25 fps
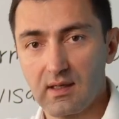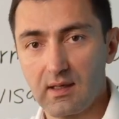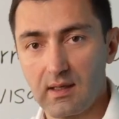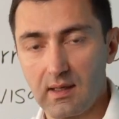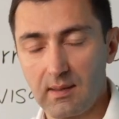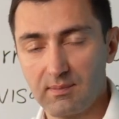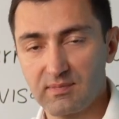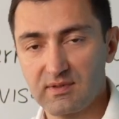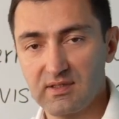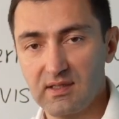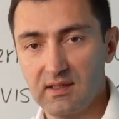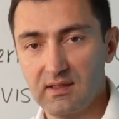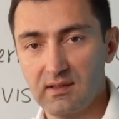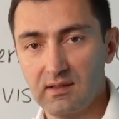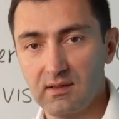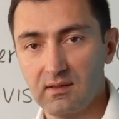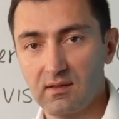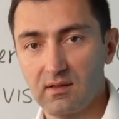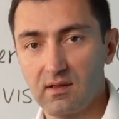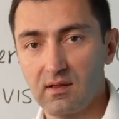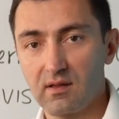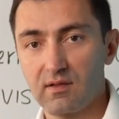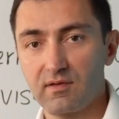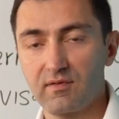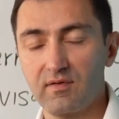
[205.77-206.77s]
obtaining
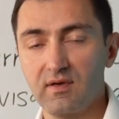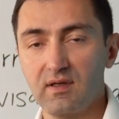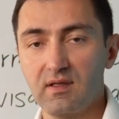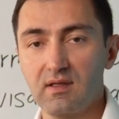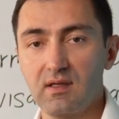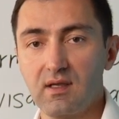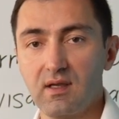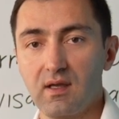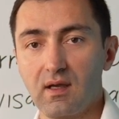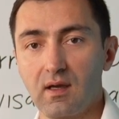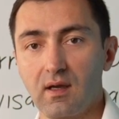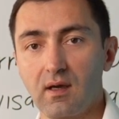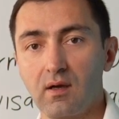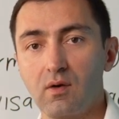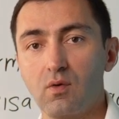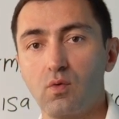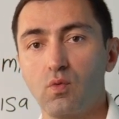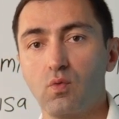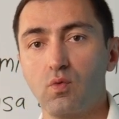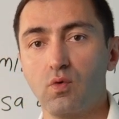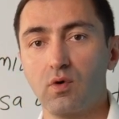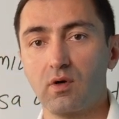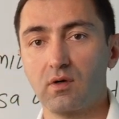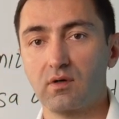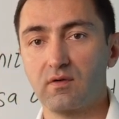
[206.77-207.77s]
the three-year
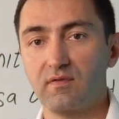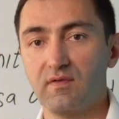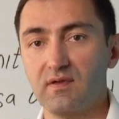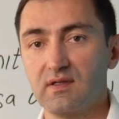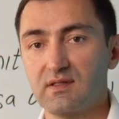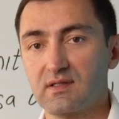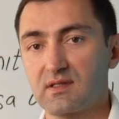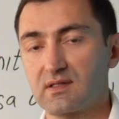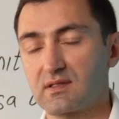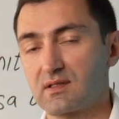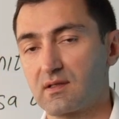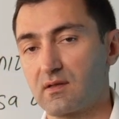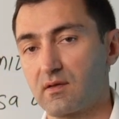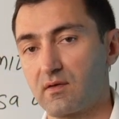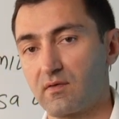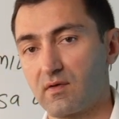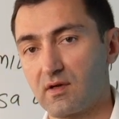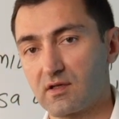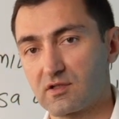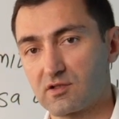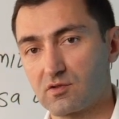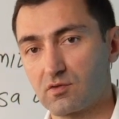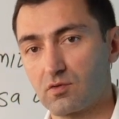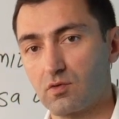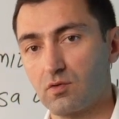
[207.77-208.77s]
work visas in the
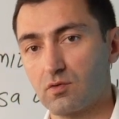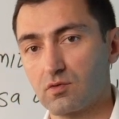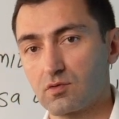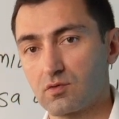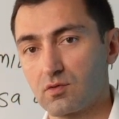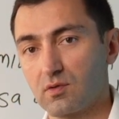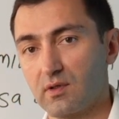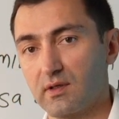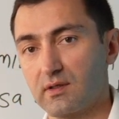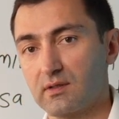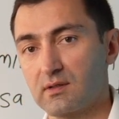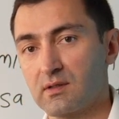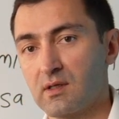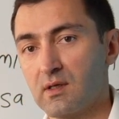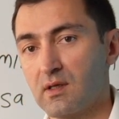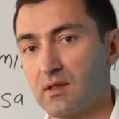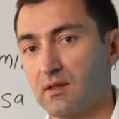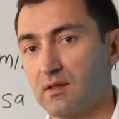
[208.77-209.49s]
russian consulate